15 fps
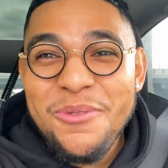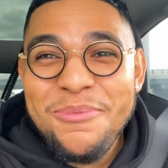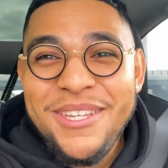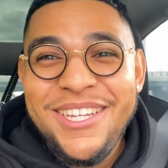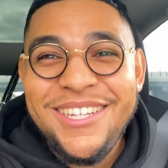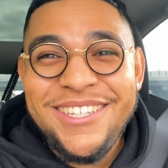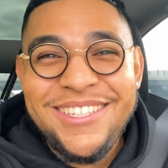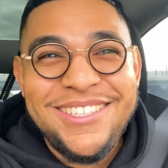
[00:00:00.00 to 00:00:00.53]

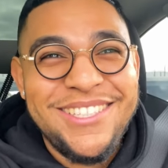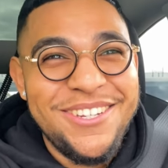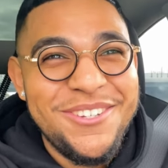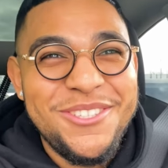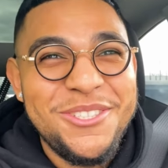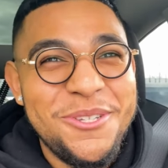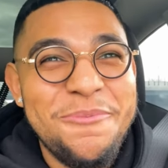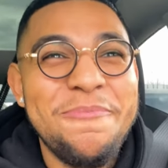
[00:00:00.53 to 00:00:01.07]
because there's
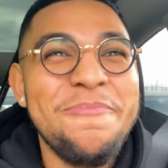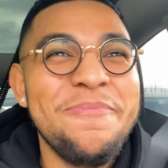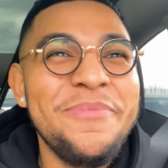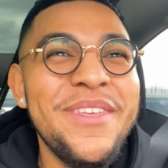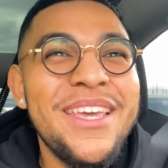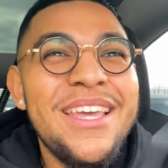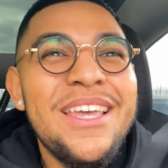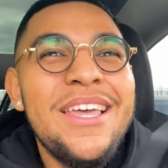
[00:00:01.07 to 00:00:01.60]
some
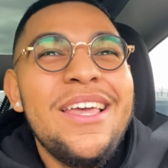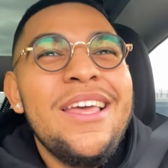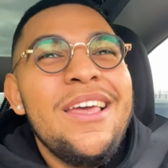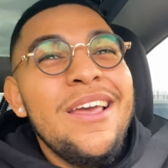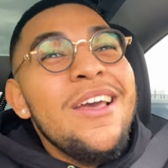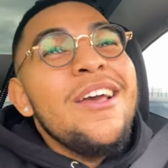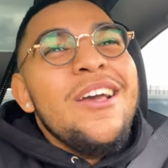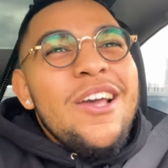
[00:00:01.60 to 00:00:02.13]

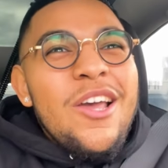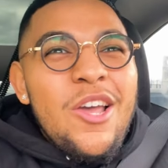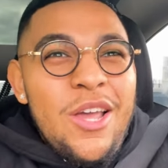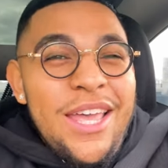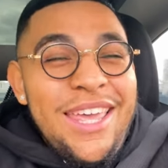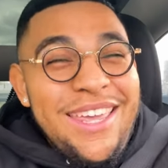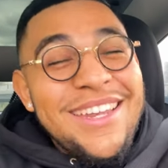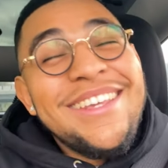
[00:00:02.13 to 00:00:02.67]

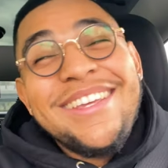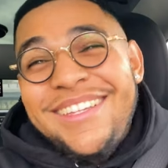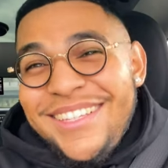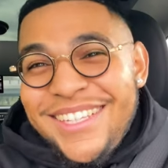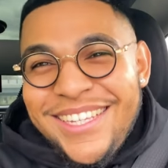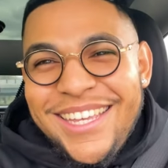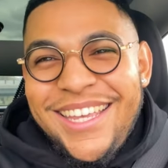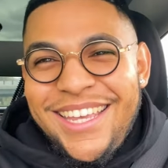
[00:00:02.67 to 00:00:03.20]

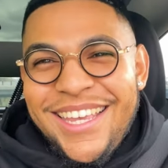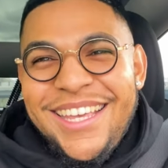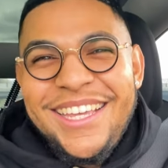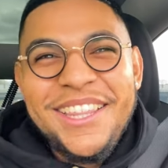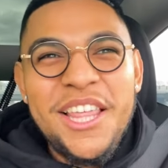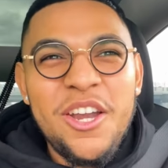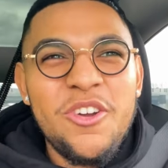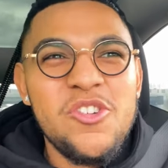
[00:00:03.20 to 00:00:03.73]
idiots
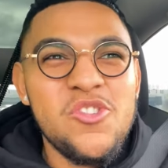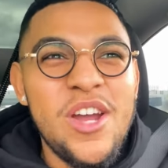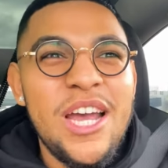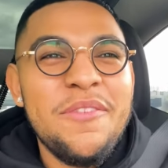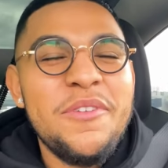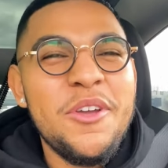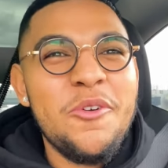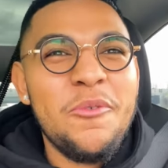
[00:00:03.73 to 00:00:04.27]
that are
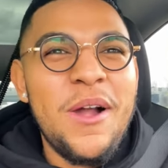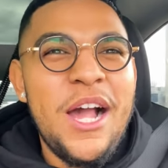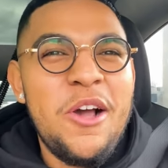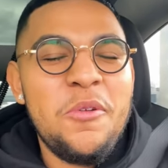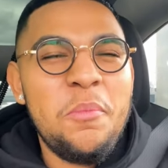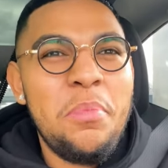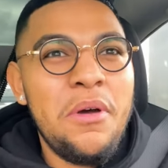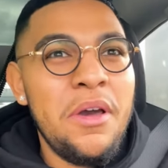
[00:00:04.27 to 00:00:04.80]
driving
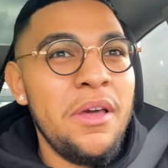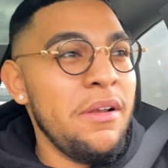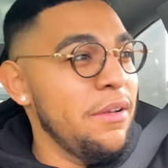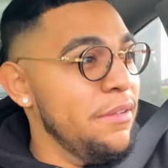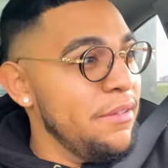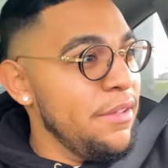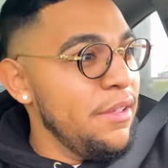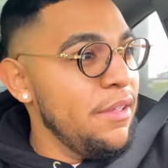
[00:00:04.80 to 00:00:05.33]
around, but
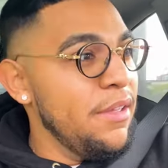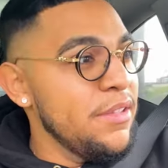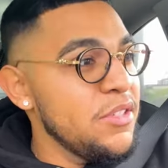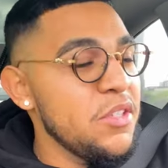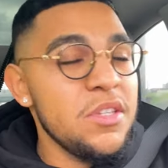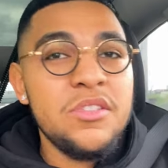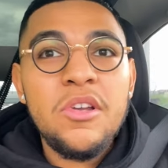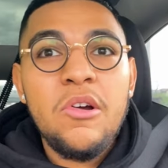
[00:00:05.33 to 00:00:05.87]
it's
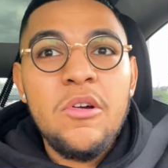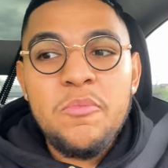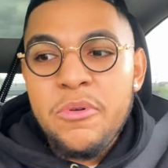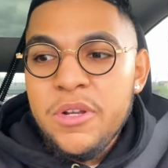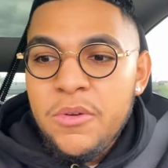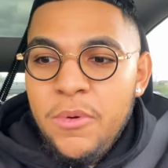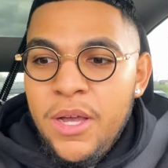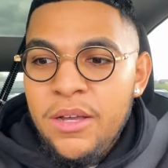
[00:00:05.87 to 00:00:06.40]
going
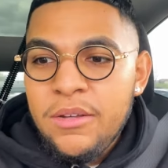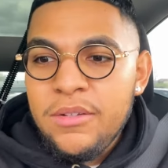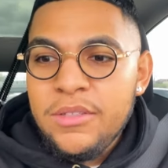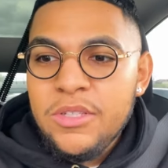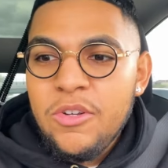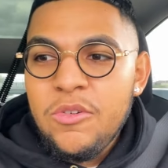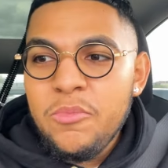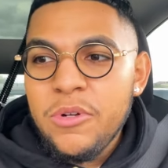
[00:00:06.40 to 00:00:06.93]
pretty well.
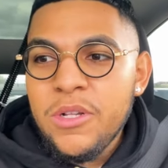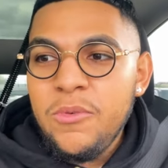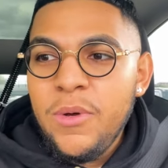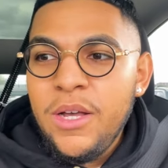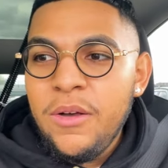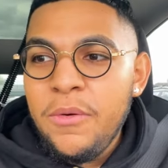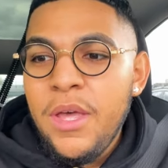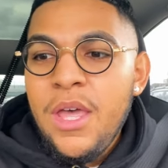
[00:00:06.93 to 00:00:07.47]
It's going pretty
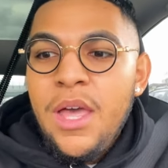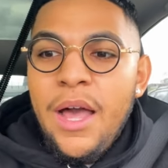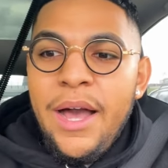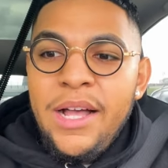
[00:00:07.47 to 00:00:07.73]
well. I